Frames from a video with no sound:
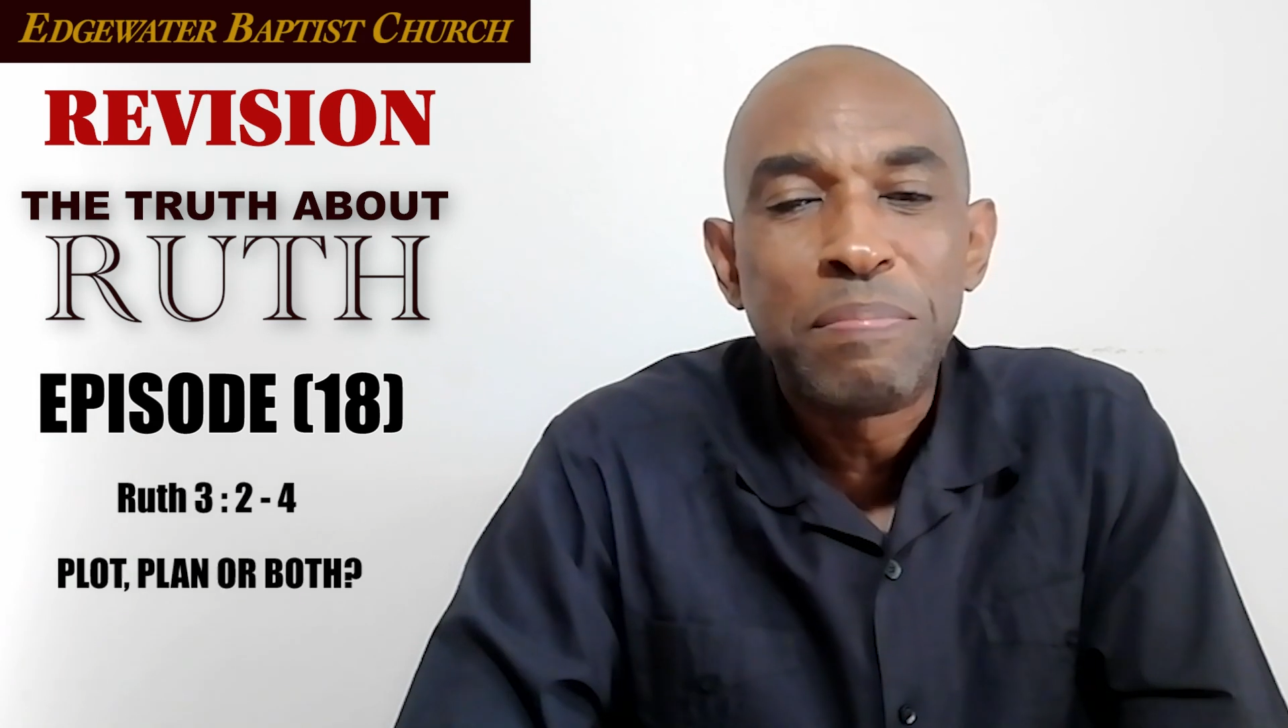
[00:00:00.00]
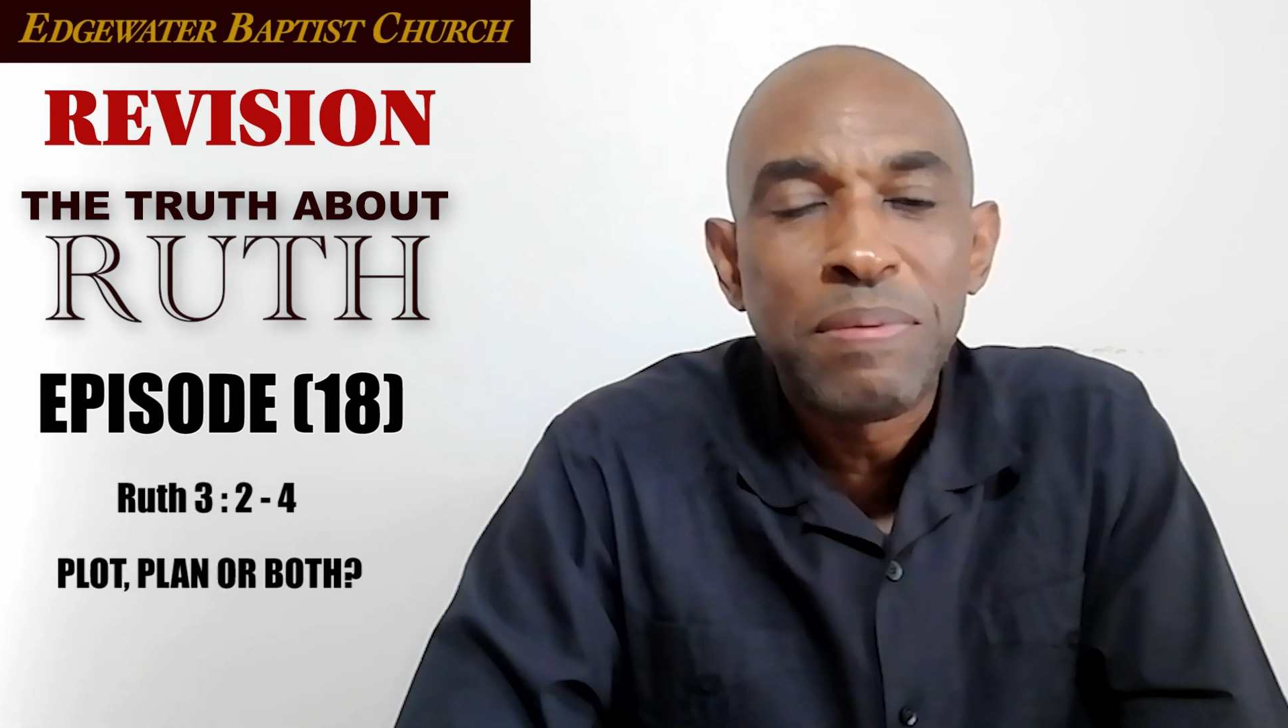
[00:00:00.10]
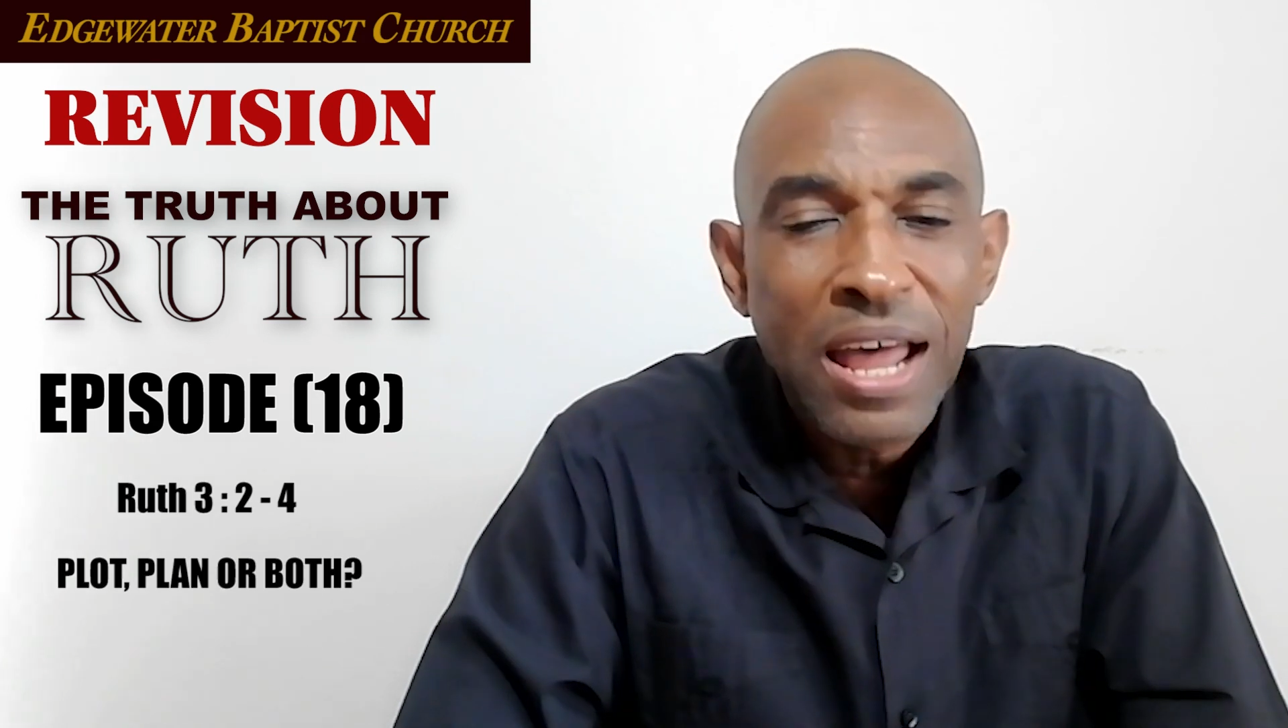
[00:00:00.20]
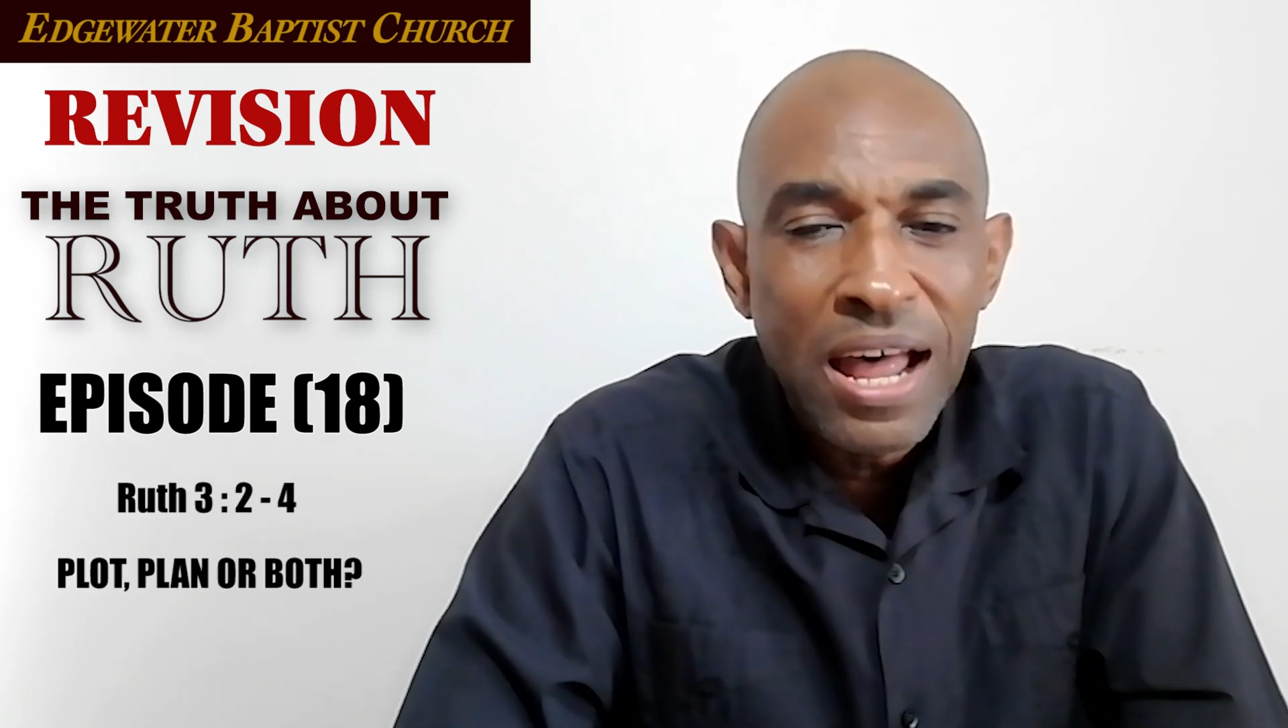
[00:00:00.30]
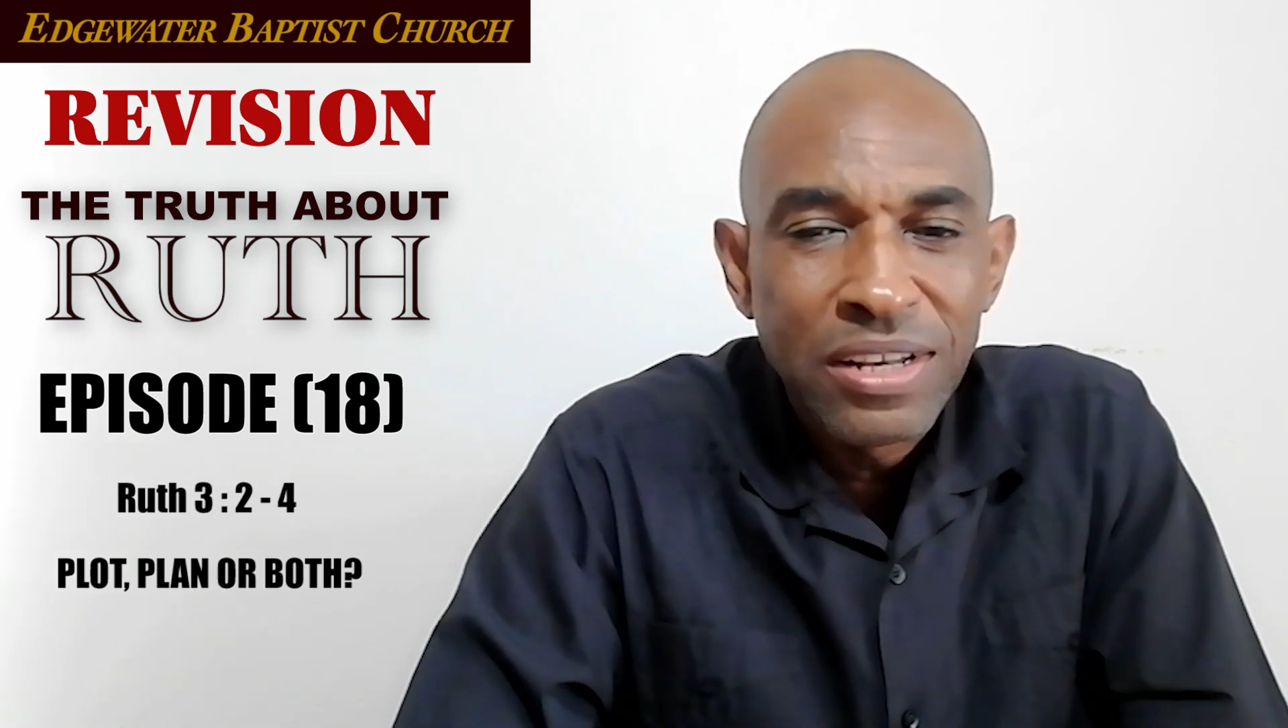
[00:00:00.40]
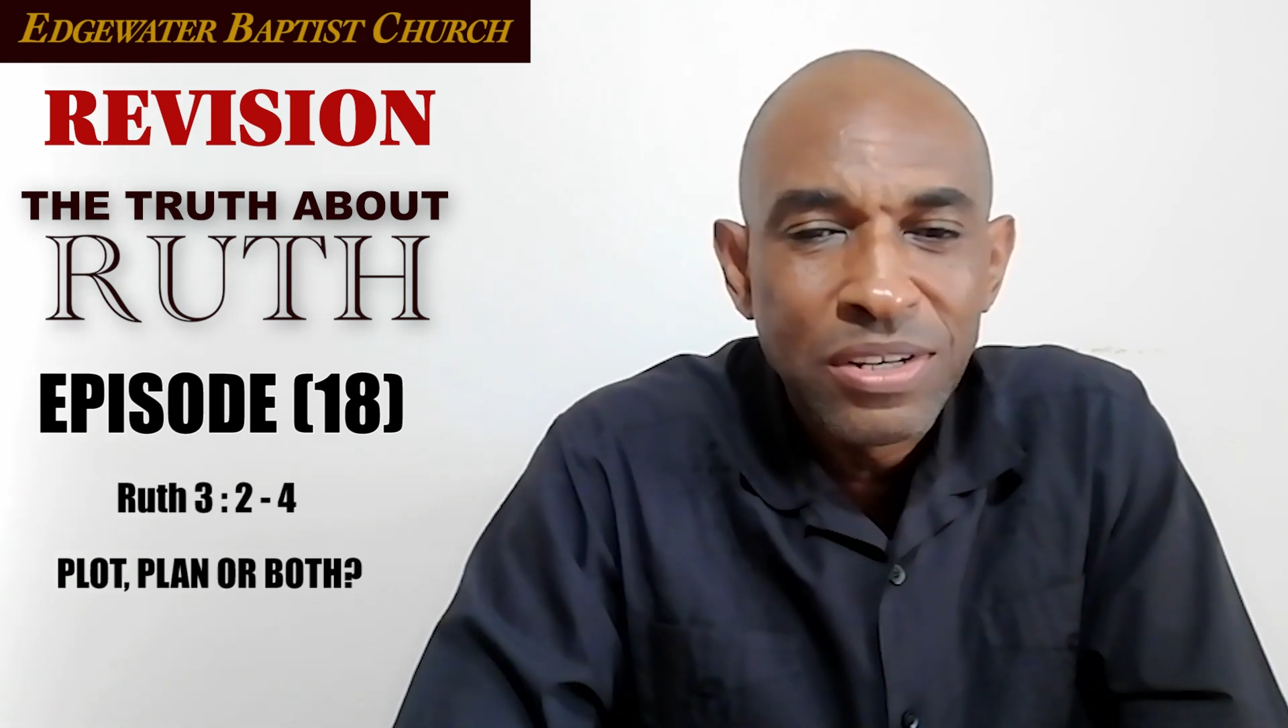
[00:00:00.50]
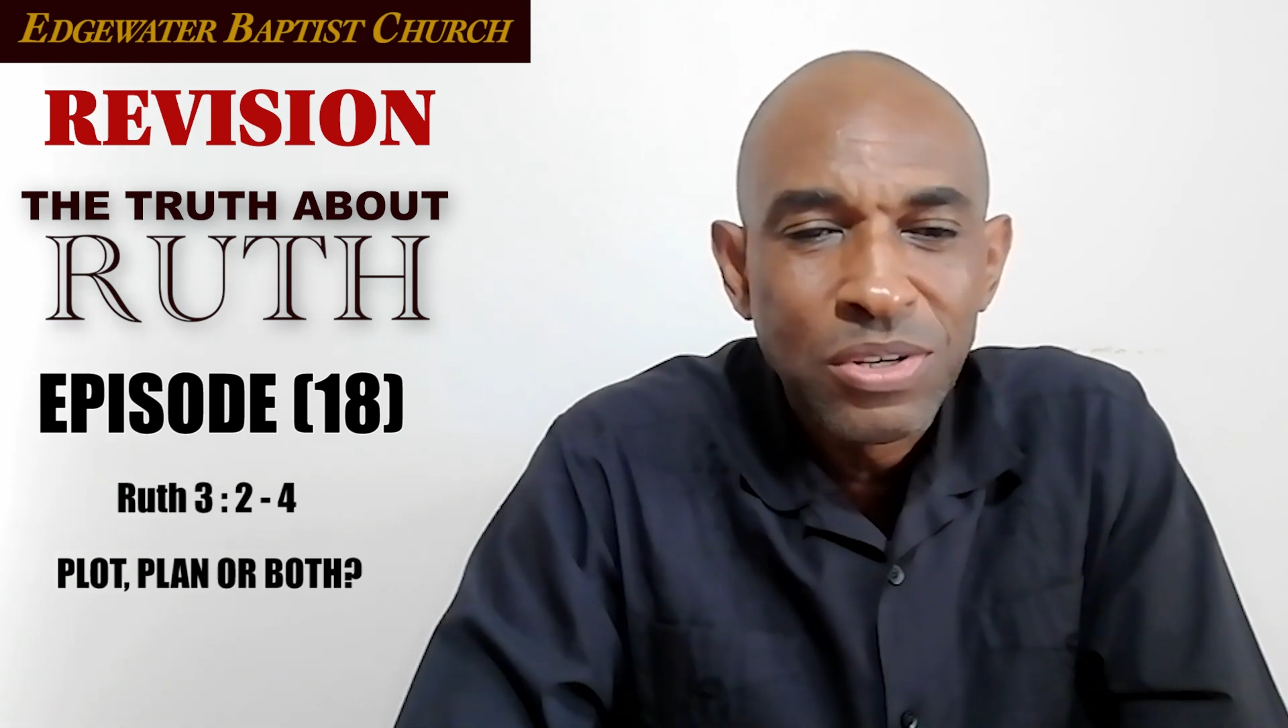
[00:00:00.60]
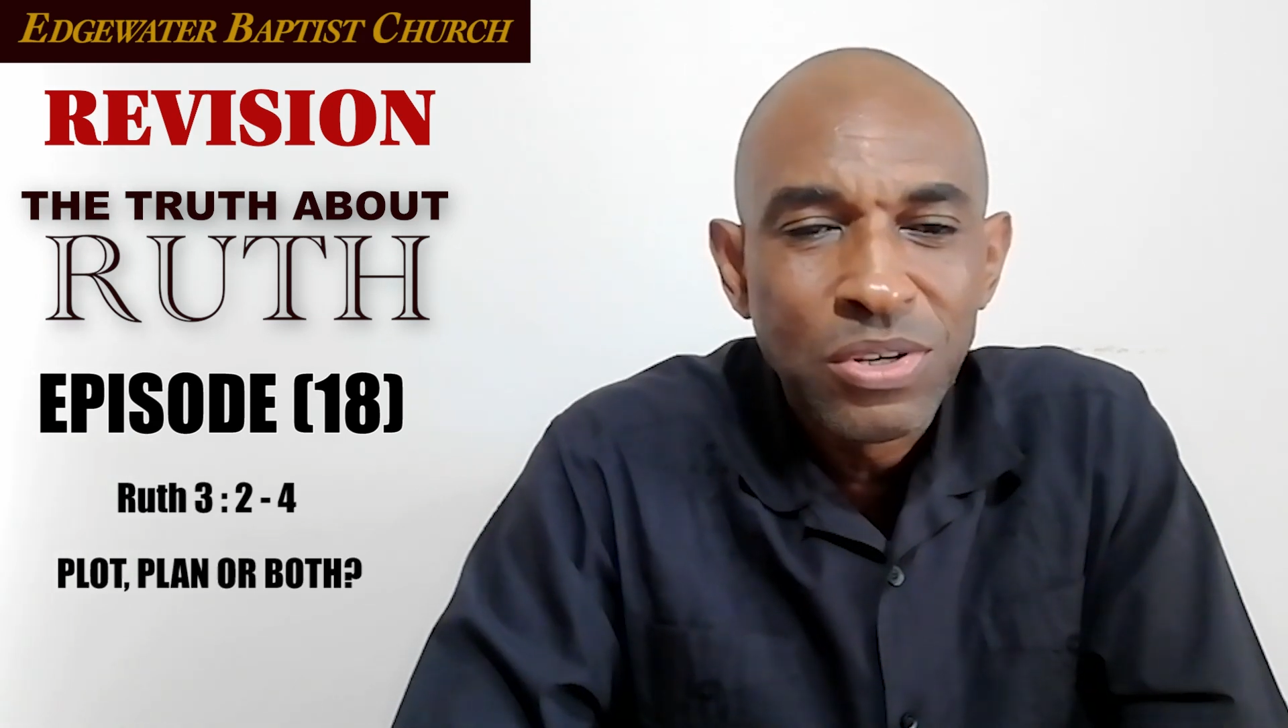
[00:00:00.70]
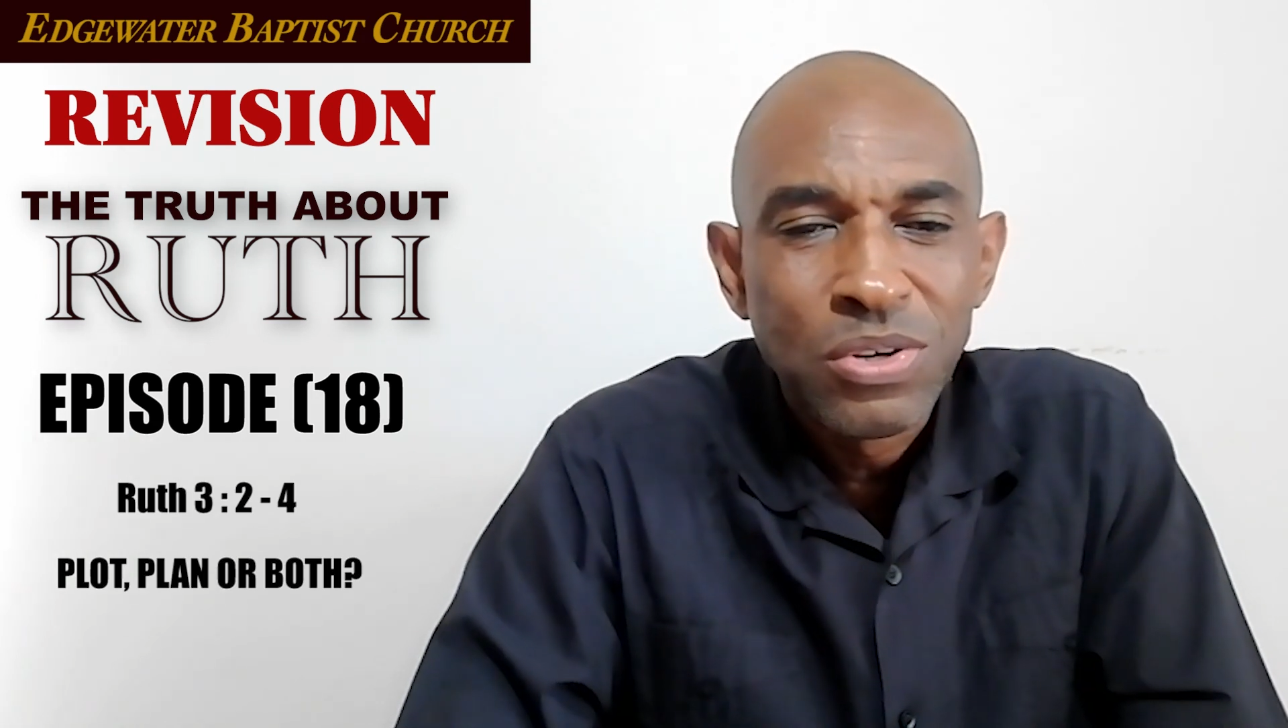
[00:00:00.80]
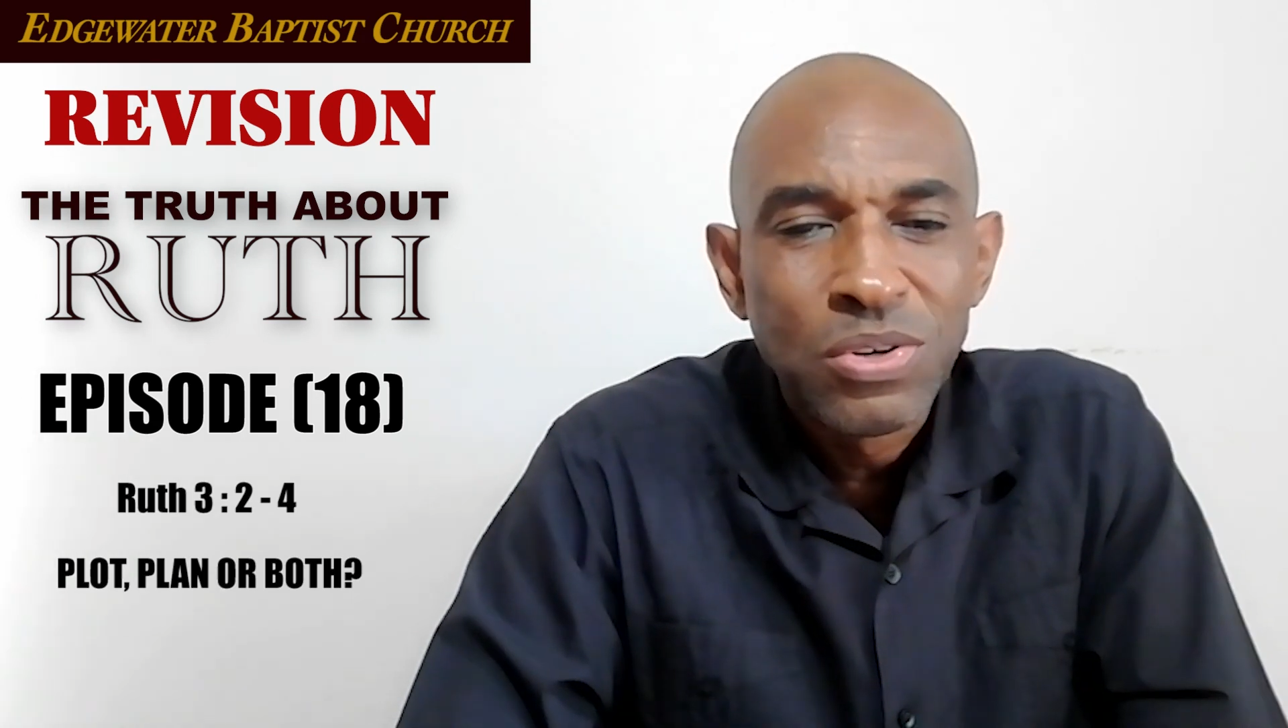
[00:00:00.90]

plan,